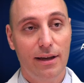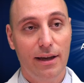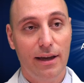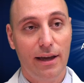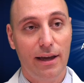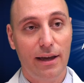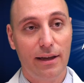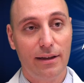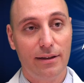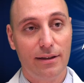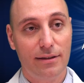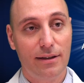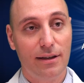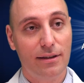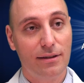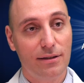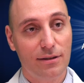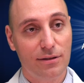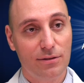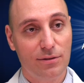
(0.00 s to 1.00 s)
and the
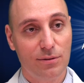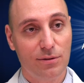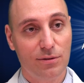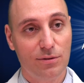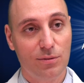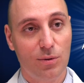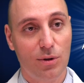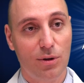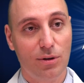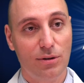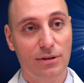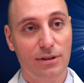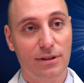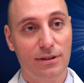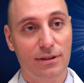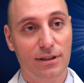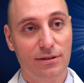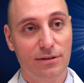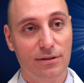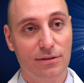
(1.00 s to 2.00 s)
tendon is too swollen,
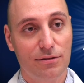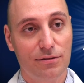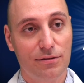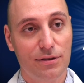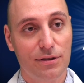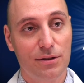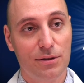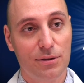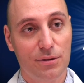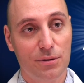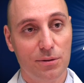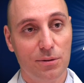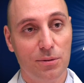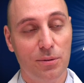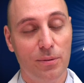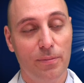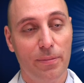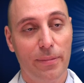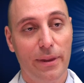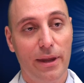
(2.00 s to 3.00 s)
it doesn't fit through.